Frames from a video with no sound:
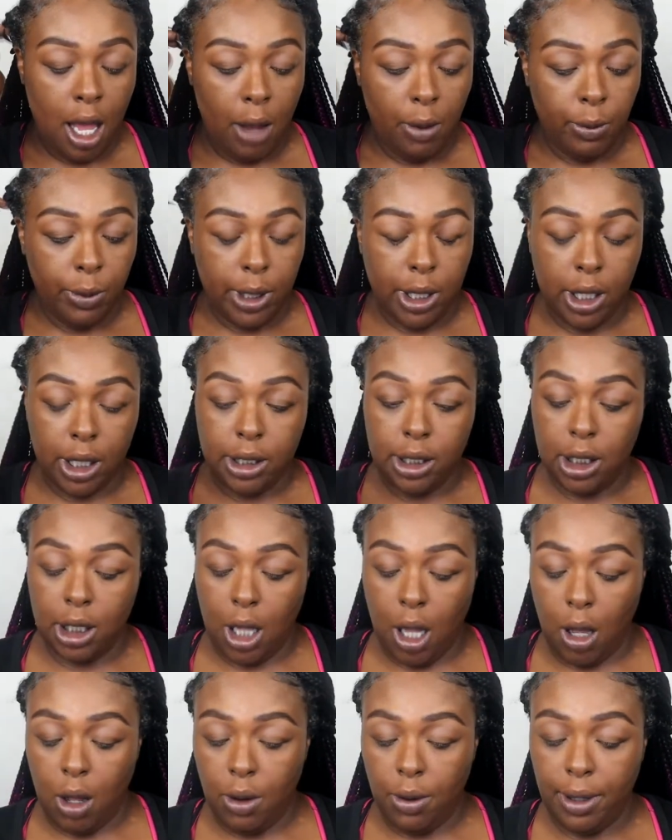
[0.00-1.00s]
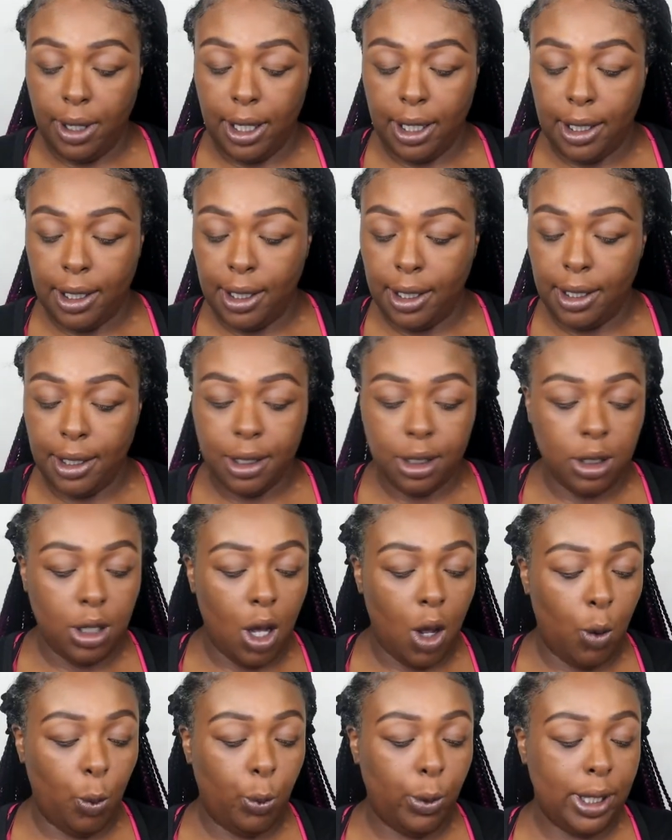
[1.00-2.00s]
we're gonna go in
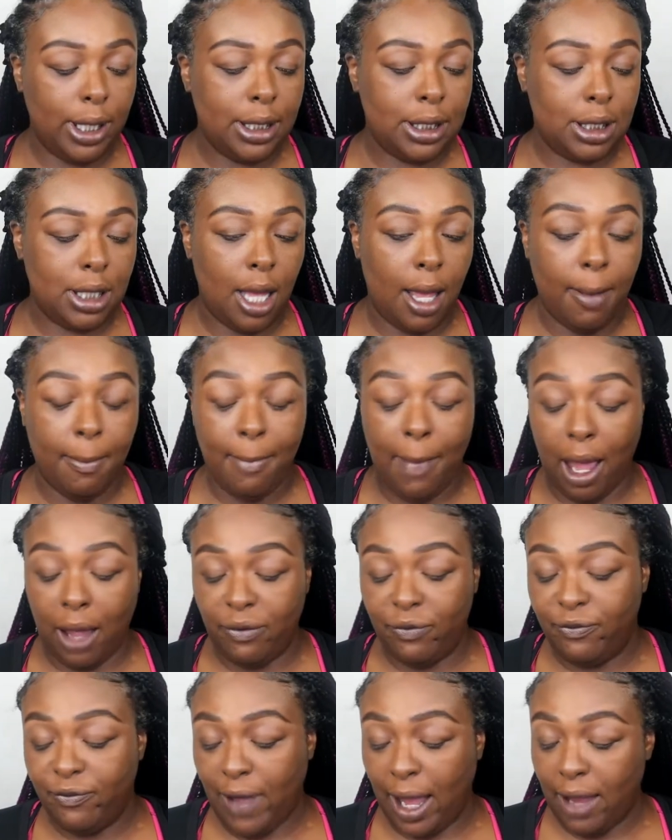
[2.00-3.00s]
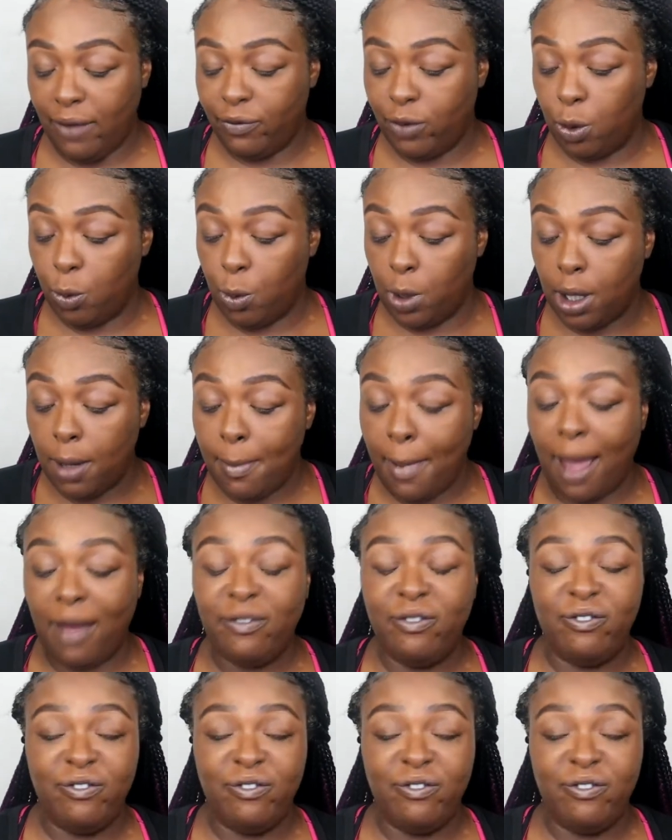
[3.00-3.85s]
with one of my